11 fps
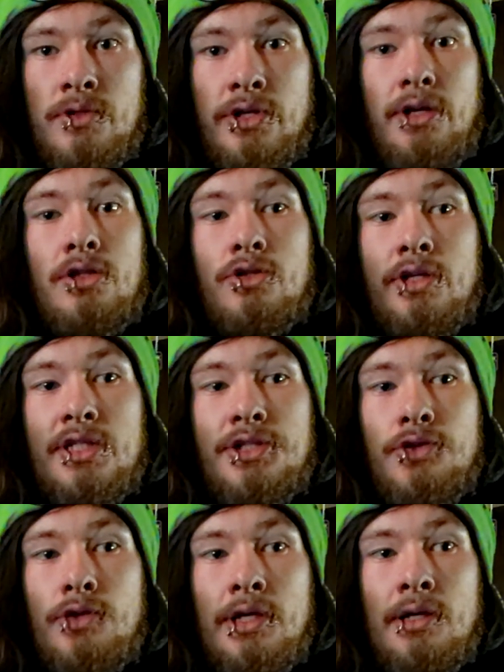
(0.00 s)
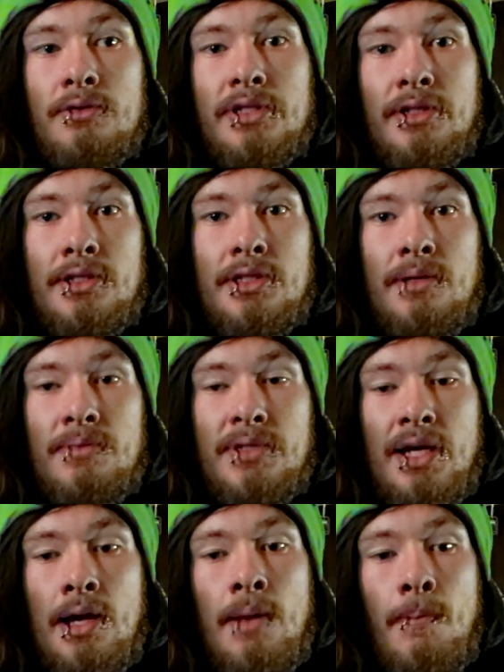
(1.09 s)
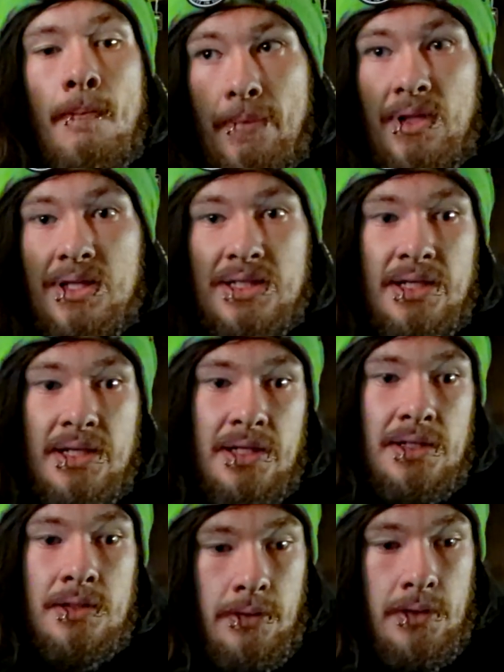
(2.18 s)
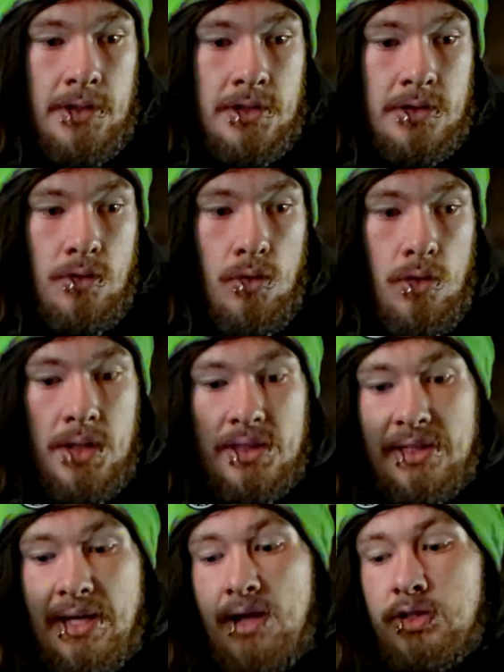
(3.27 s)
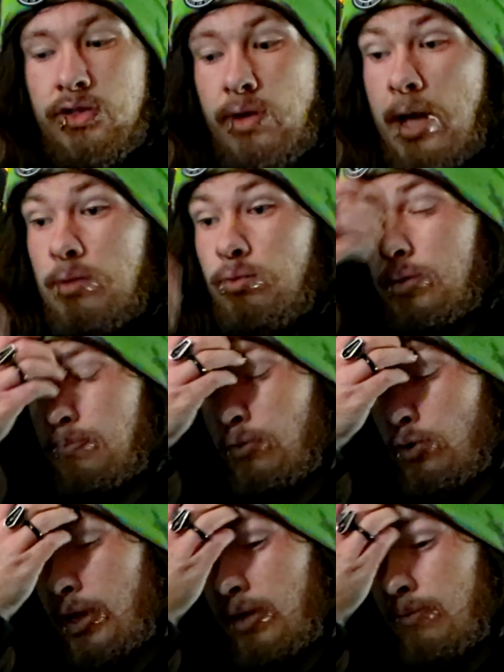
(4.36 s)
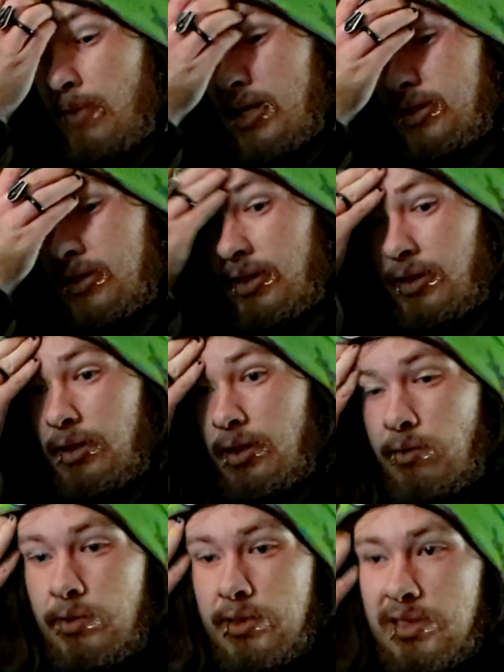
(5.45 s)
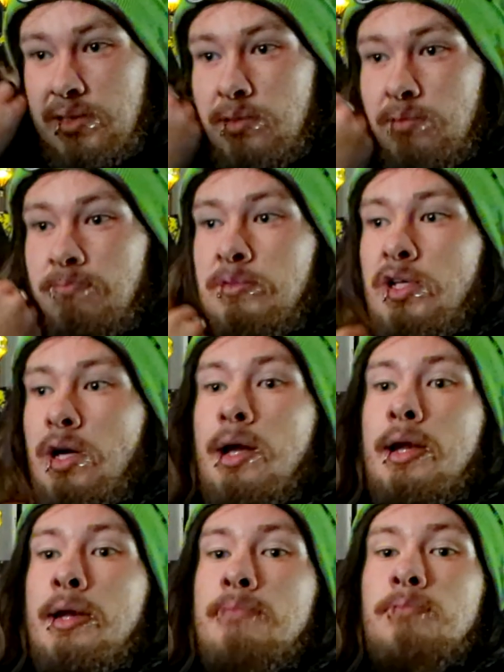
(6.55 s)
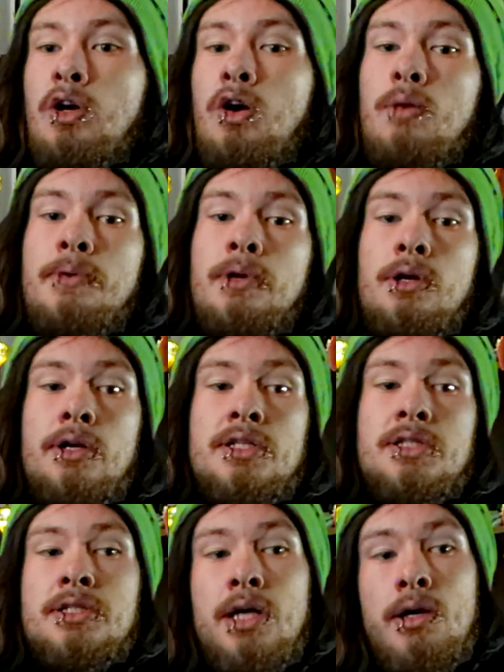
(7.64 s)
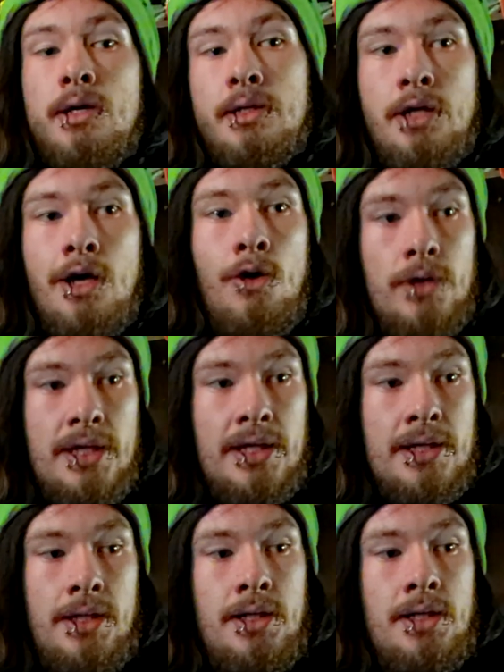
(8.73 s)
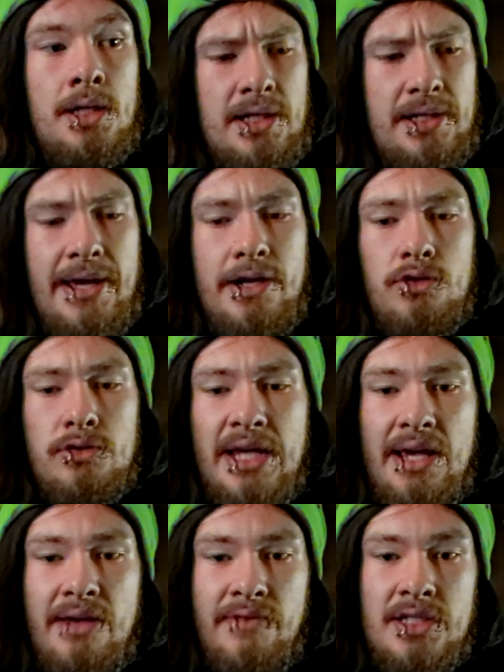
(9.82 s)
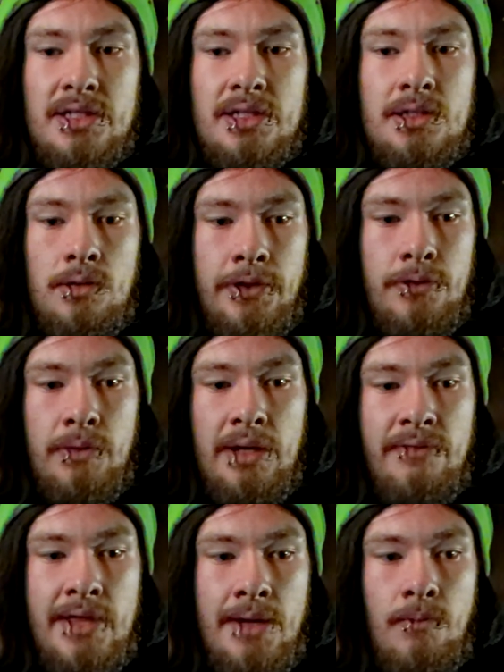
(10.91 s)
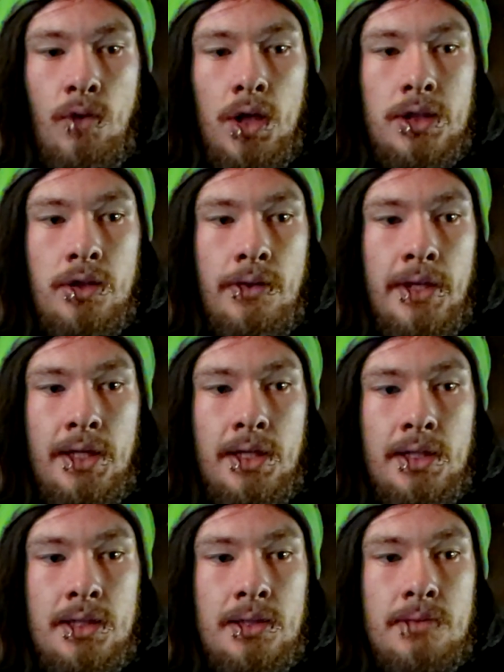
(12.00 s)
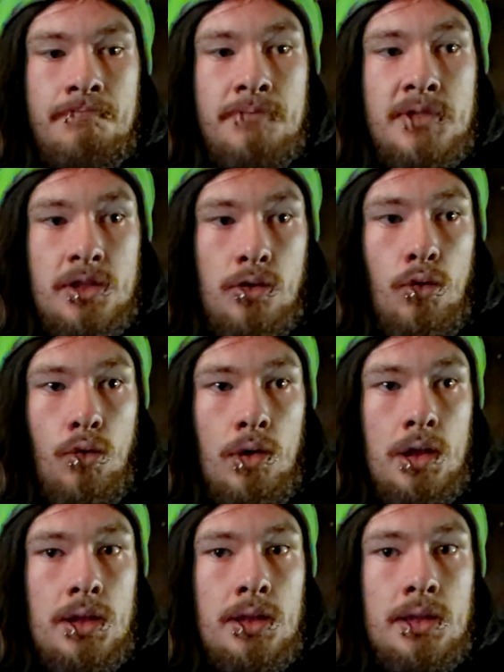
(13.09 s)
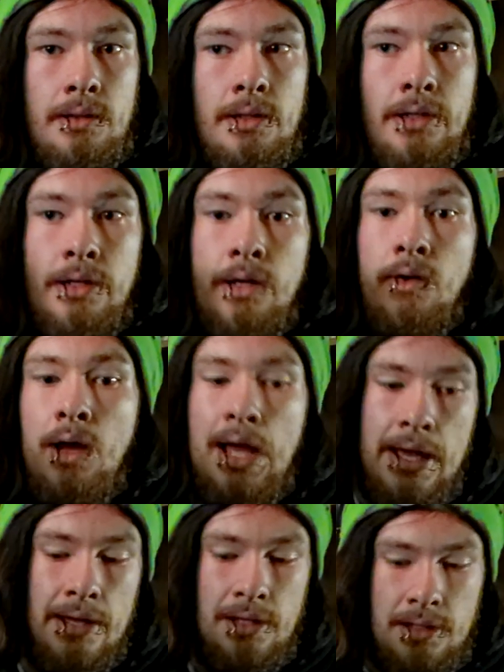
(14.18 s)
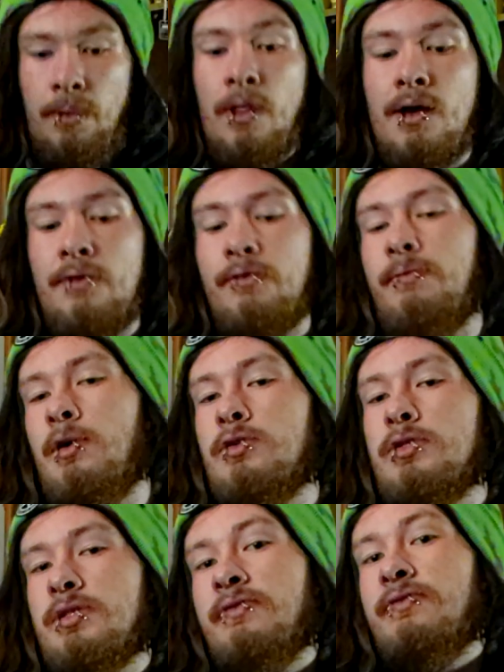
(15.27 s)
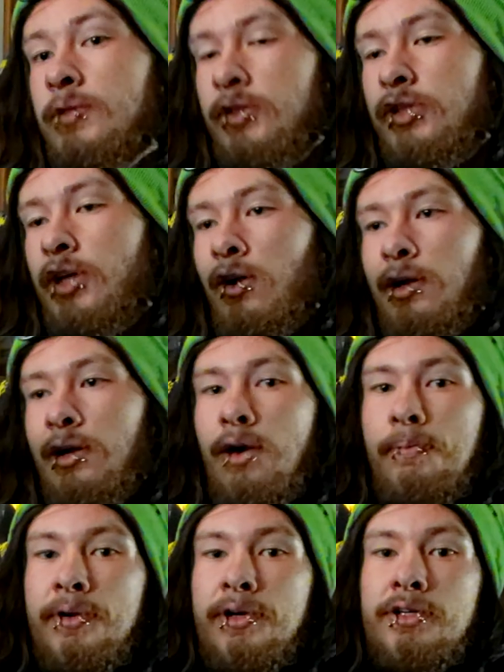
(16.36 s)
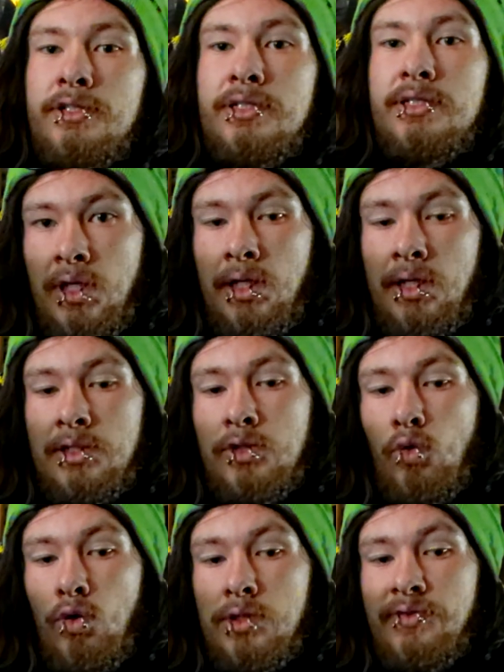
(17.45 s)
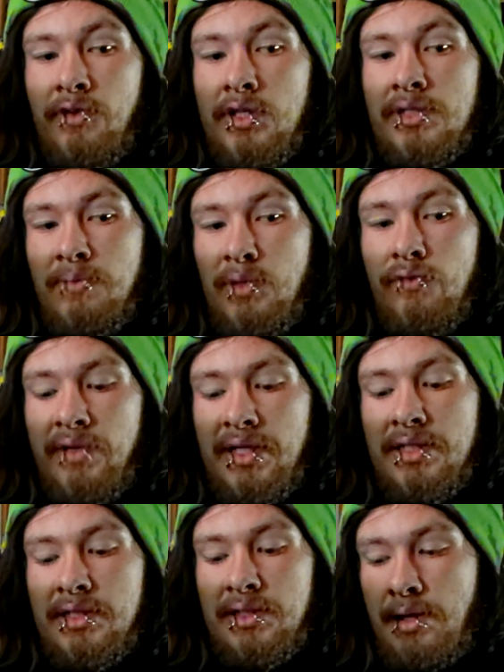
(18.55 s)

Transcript: Trick or Treat Studios here sometime. Let's see. The score and soundtrack was pretty amazing. You know, it's John Carpenter and his son, Cody, and Daniel Davies. Three of them worked on the score. And, you know, I love most of John Carpenter's scores for his movies.